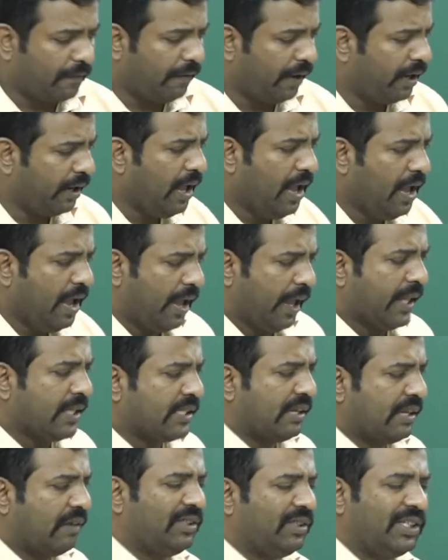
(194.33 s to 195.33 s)
Fine.
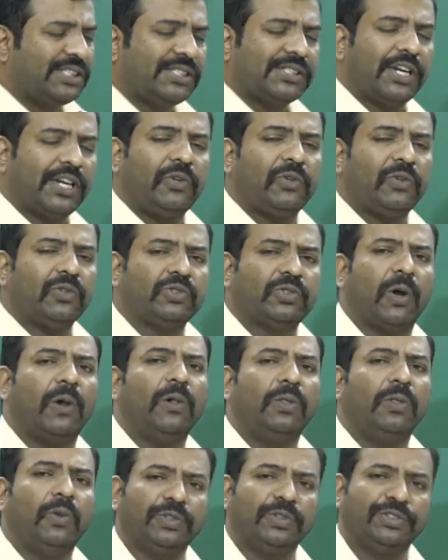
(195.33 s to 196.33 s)
Hence I will just try to
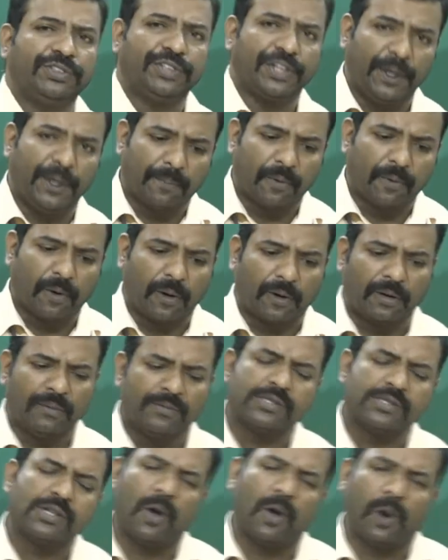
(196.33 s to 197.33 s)
solve those three problems.